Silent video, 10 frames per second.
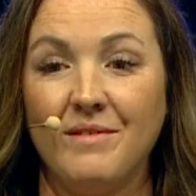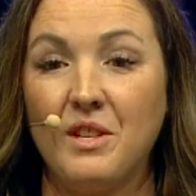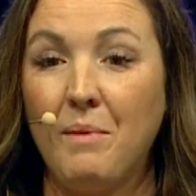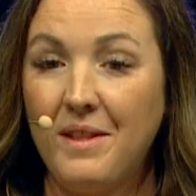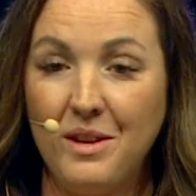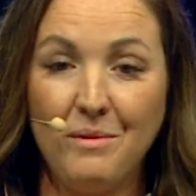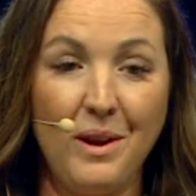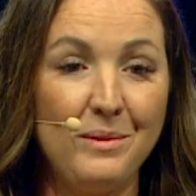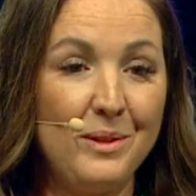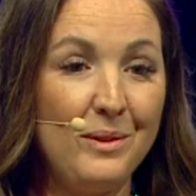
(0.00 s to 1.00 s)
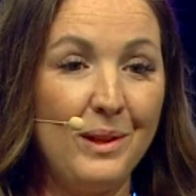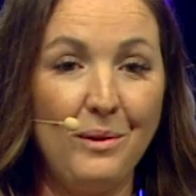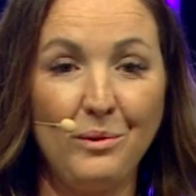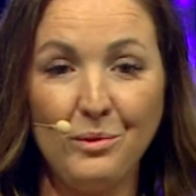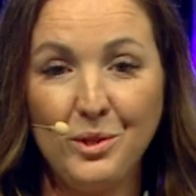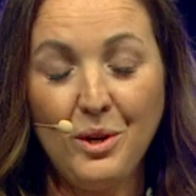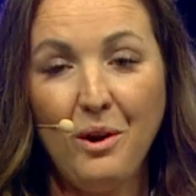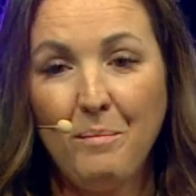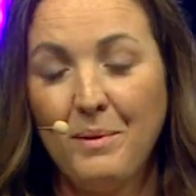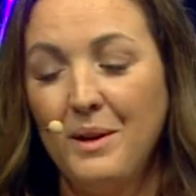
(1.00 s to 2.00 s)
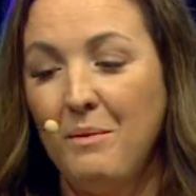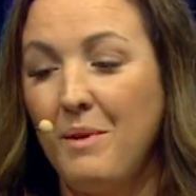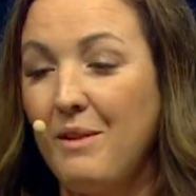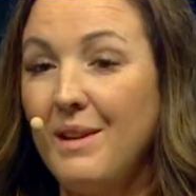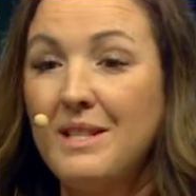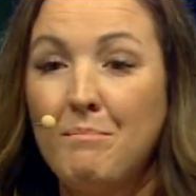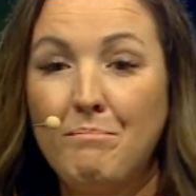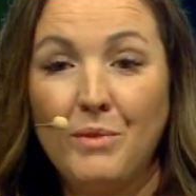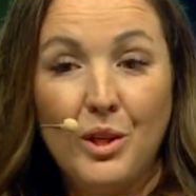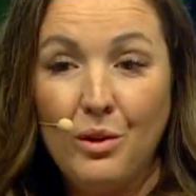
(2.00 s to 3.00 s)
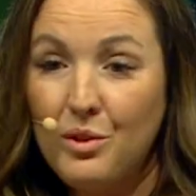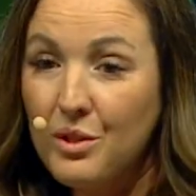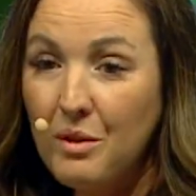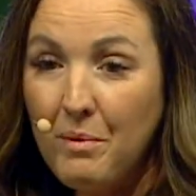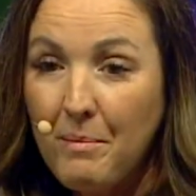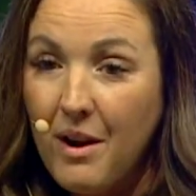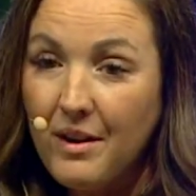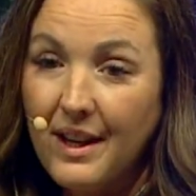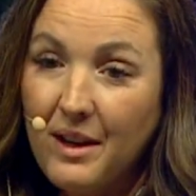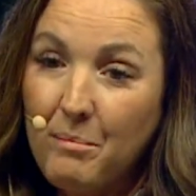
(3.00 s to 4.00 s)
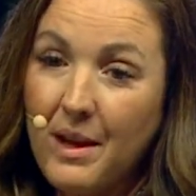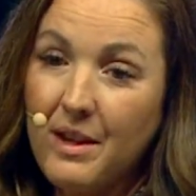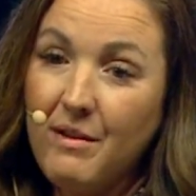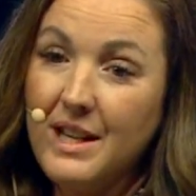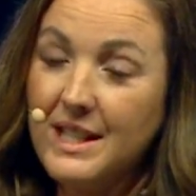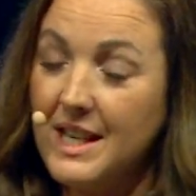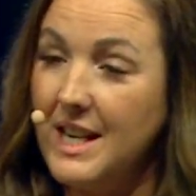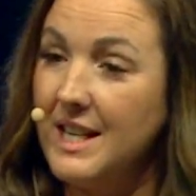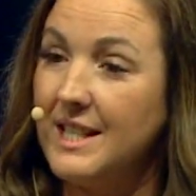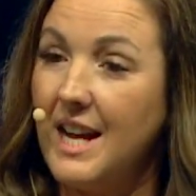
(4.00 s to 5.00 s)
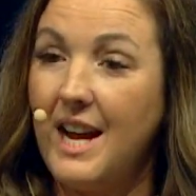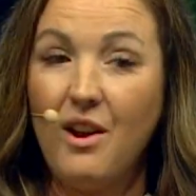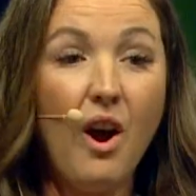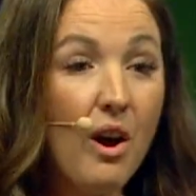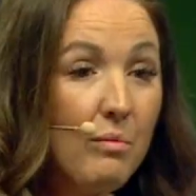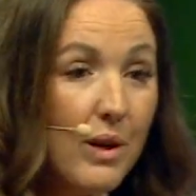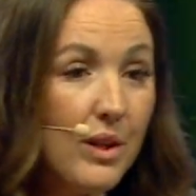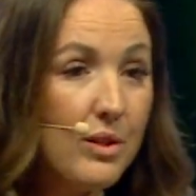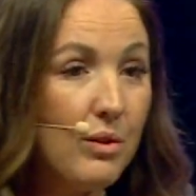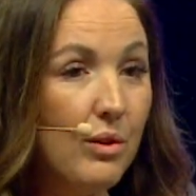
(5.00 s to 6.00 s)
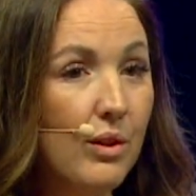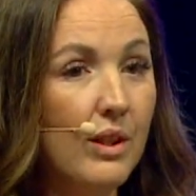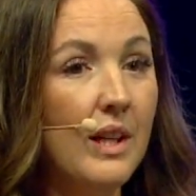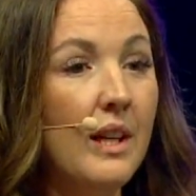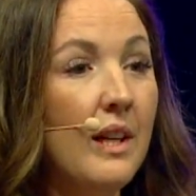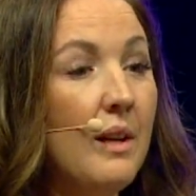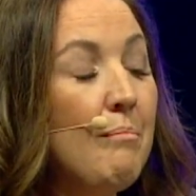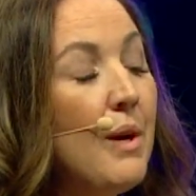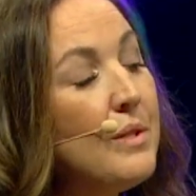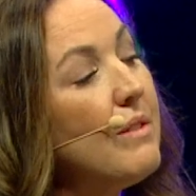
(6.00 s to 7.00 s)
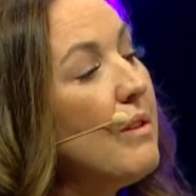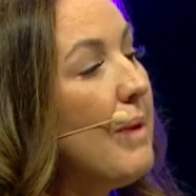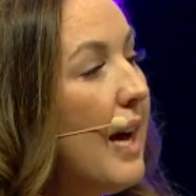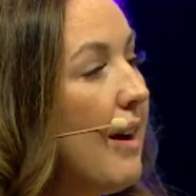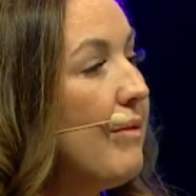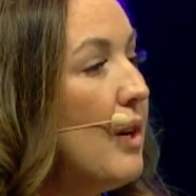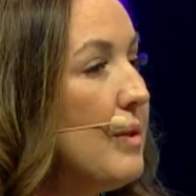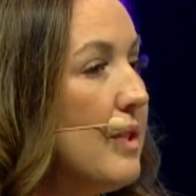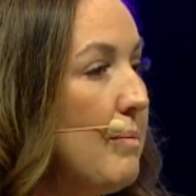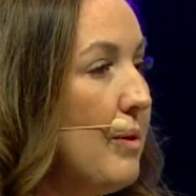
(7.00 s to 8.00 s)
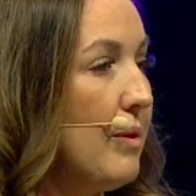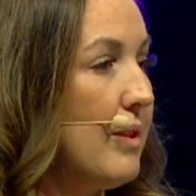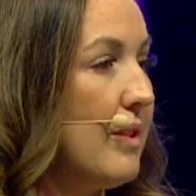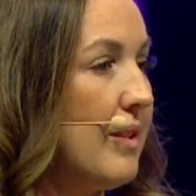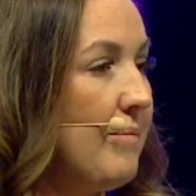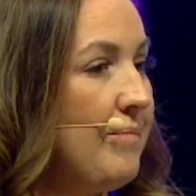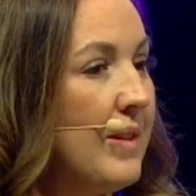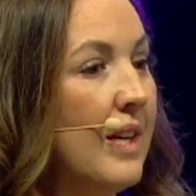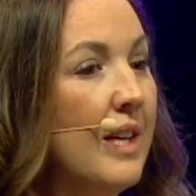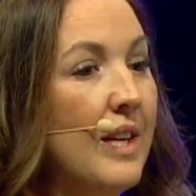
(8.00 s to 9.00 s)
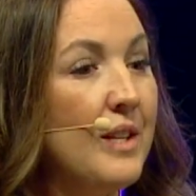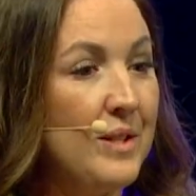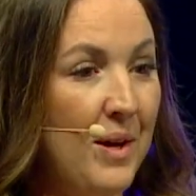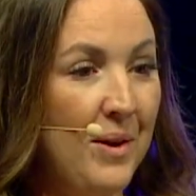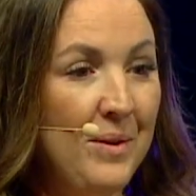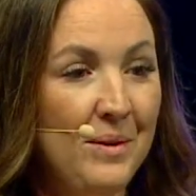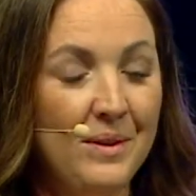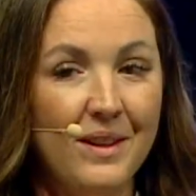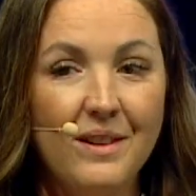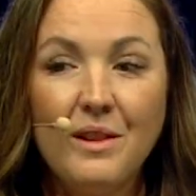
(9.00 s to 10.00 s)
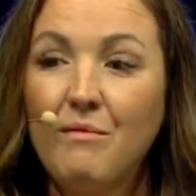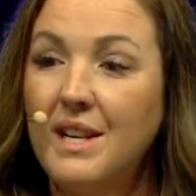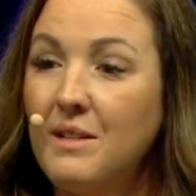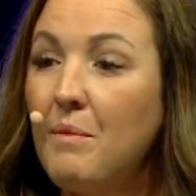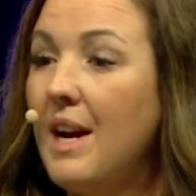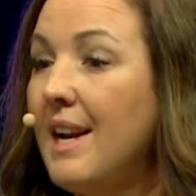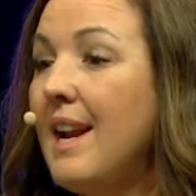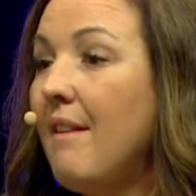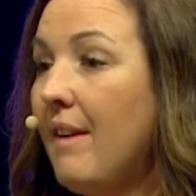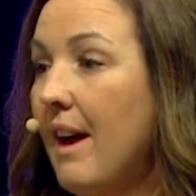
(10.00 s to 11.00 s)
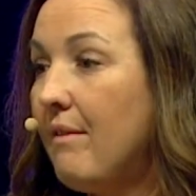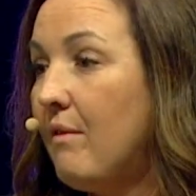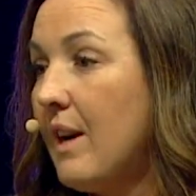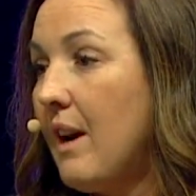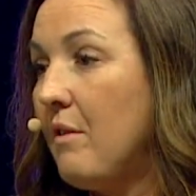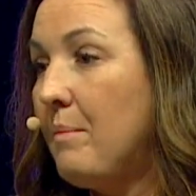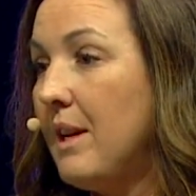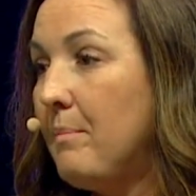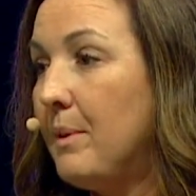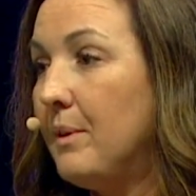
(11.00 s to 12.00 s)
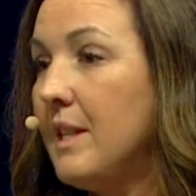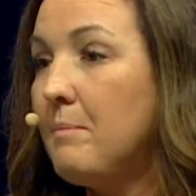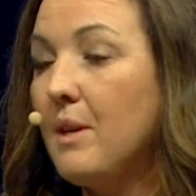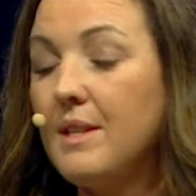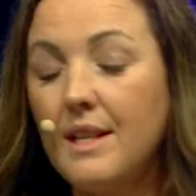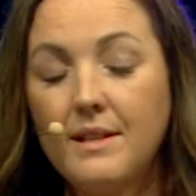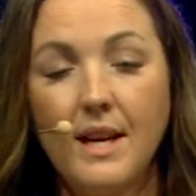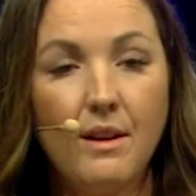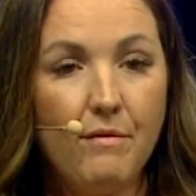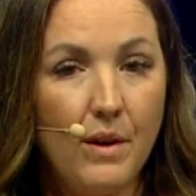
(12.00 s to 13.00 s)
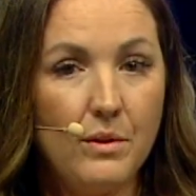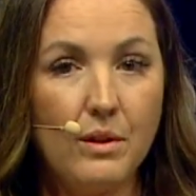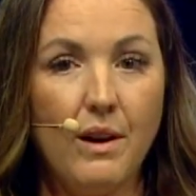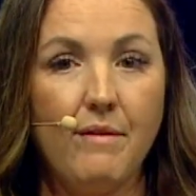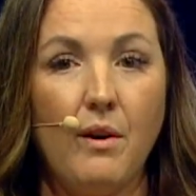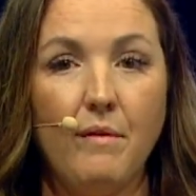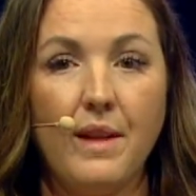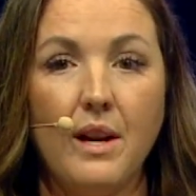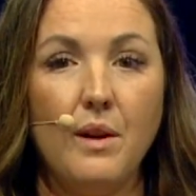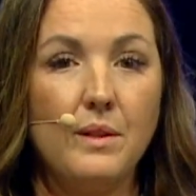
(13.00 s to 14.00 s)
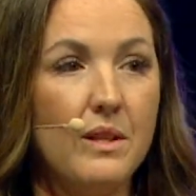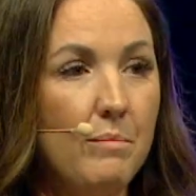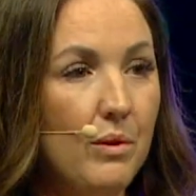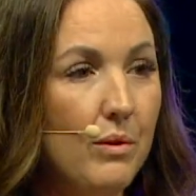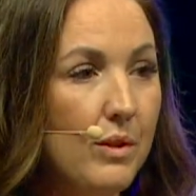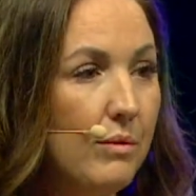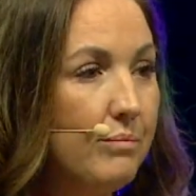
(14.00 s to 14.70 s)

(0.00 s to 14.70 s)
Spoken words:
So whether you go to the local shop, whether it's a huge supermarket, whether it is a hardware store, most of them have notice boards. So the reason why I never ever run out of people is because I'll take a photograph of that notice board.